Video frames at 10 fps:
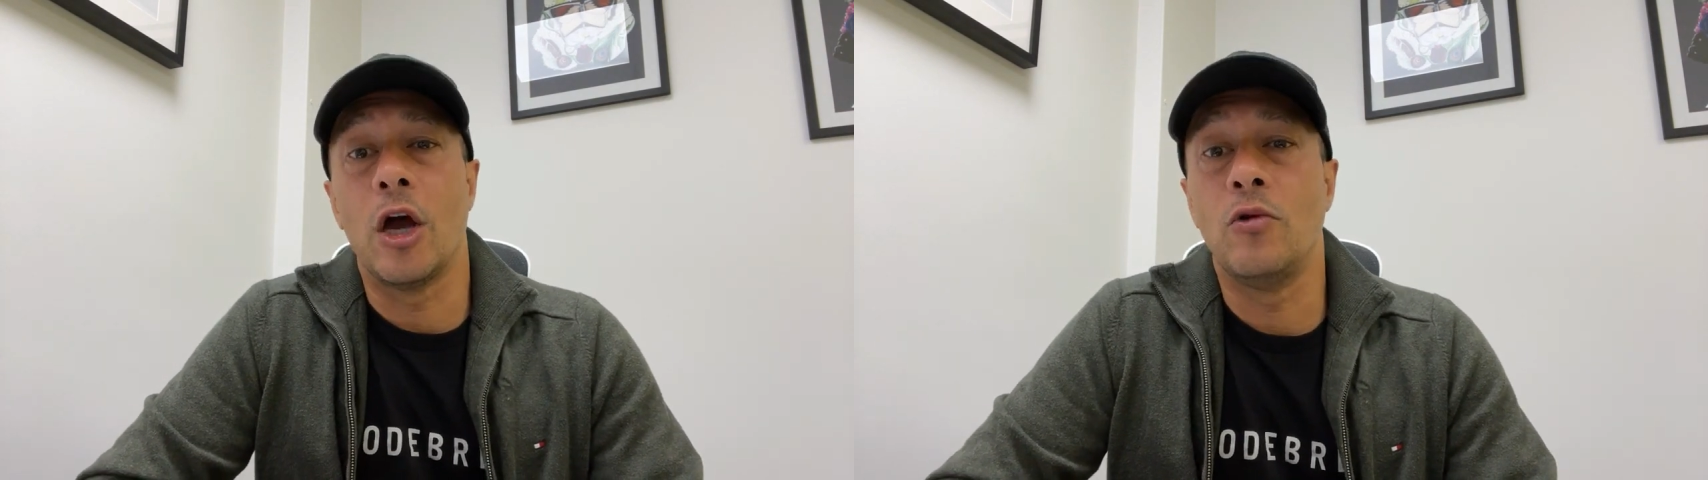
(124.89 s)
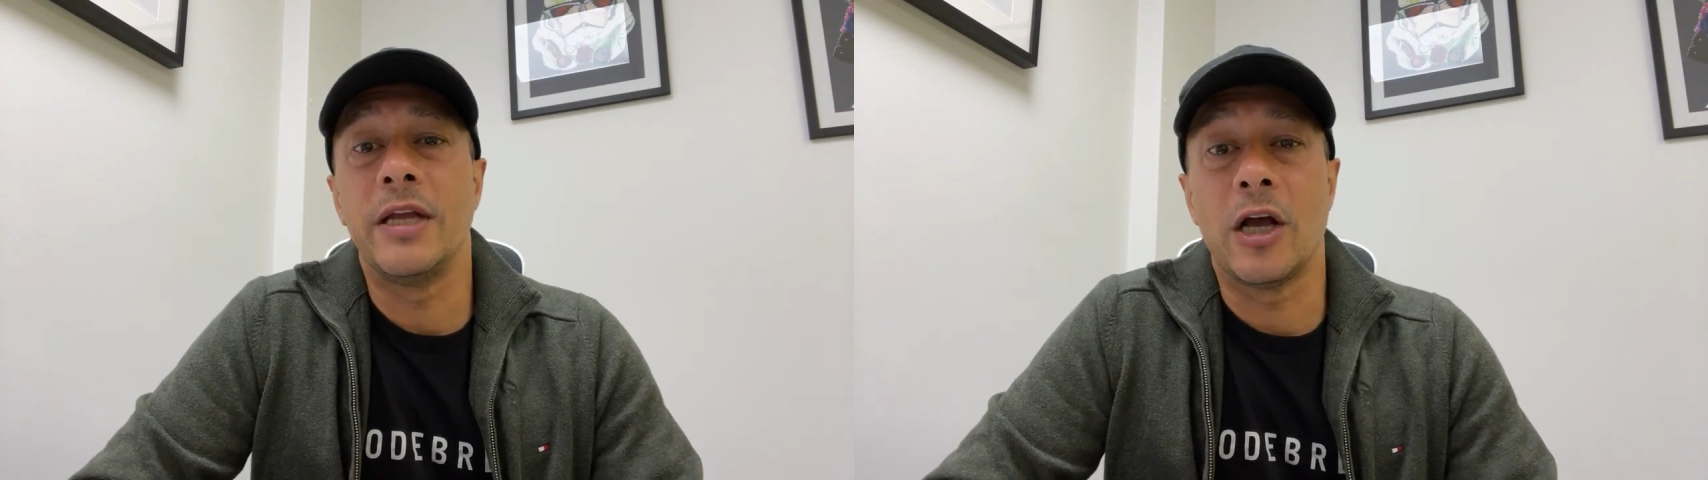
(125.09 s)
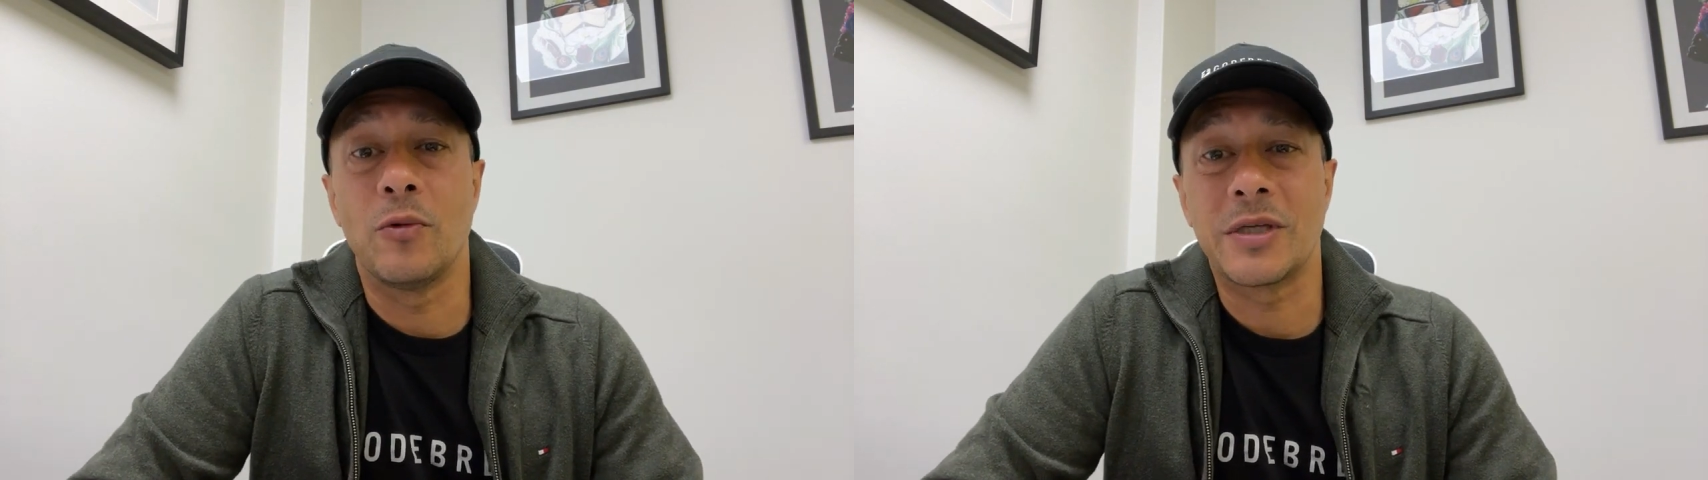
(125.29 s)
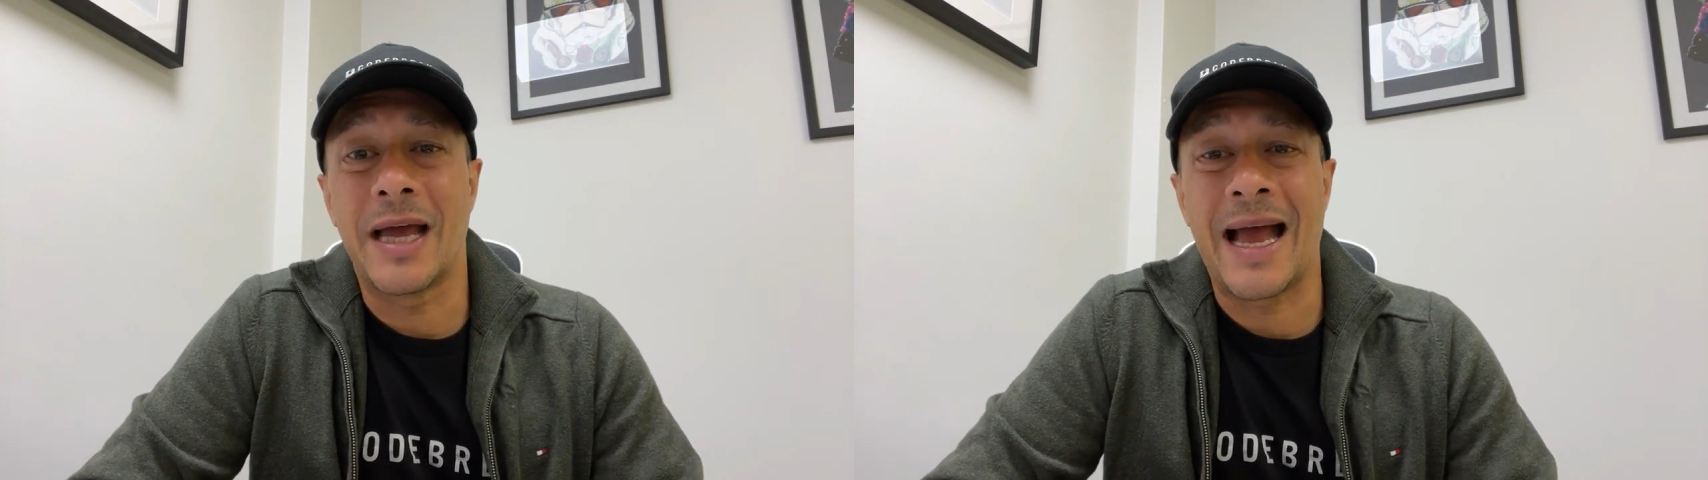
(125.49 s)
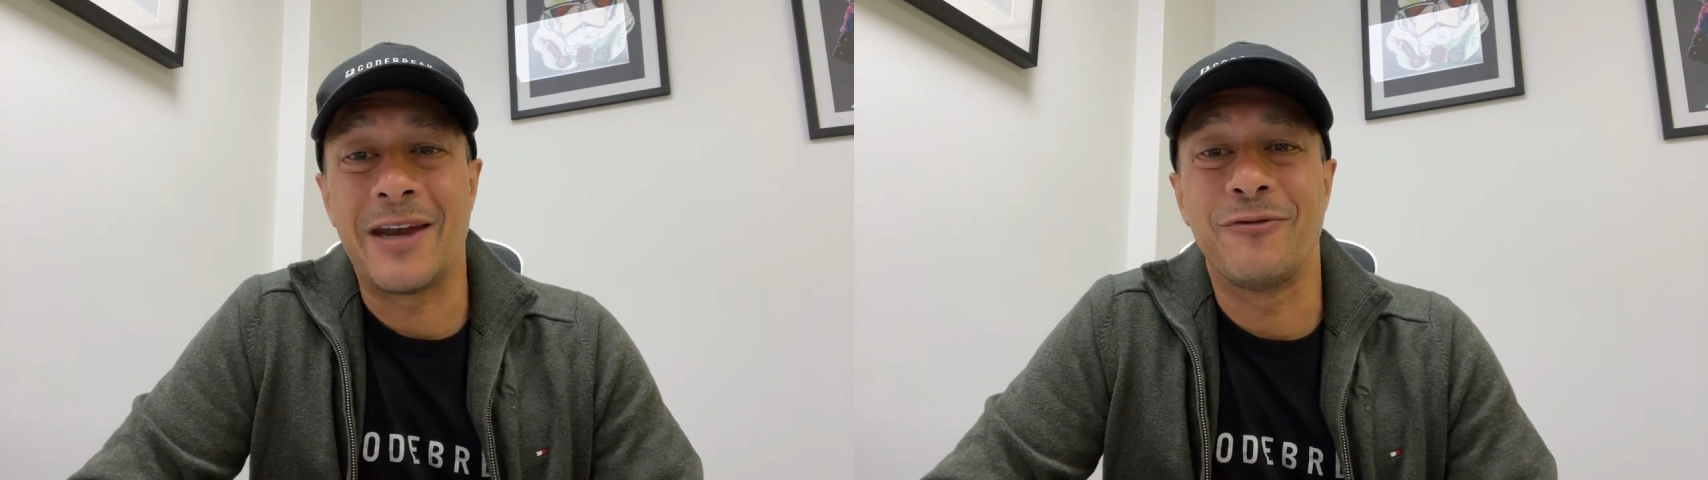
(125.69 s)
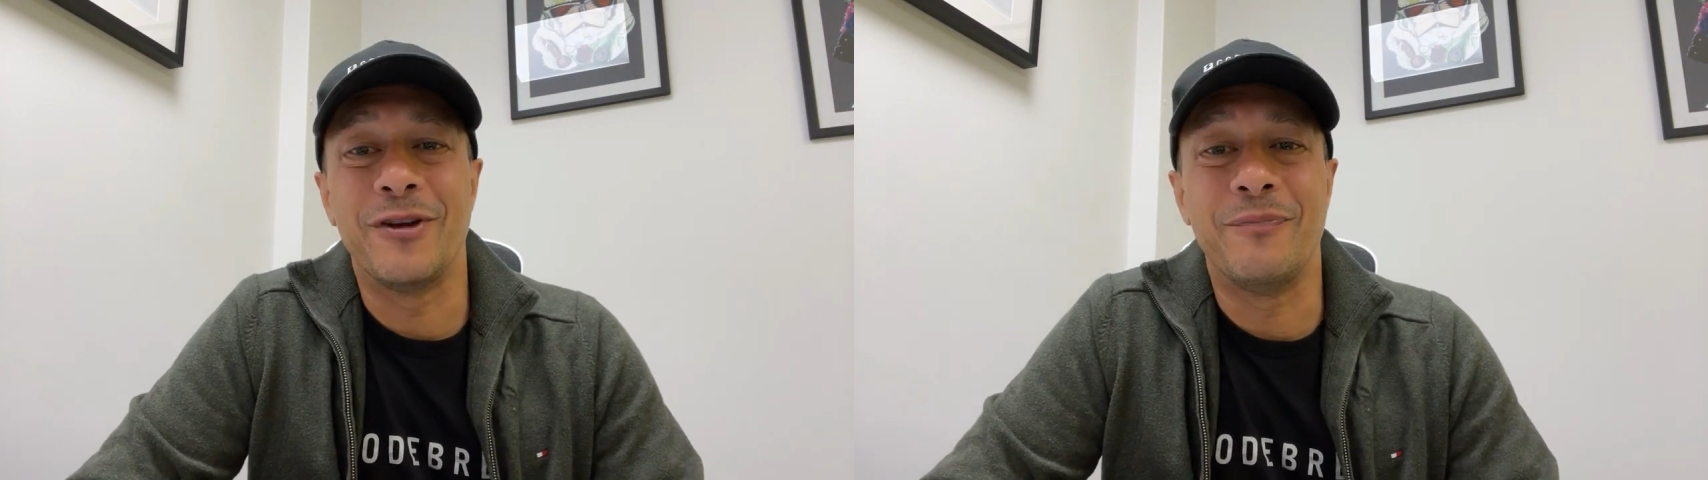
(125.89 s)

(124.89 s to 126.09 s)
only helps a handful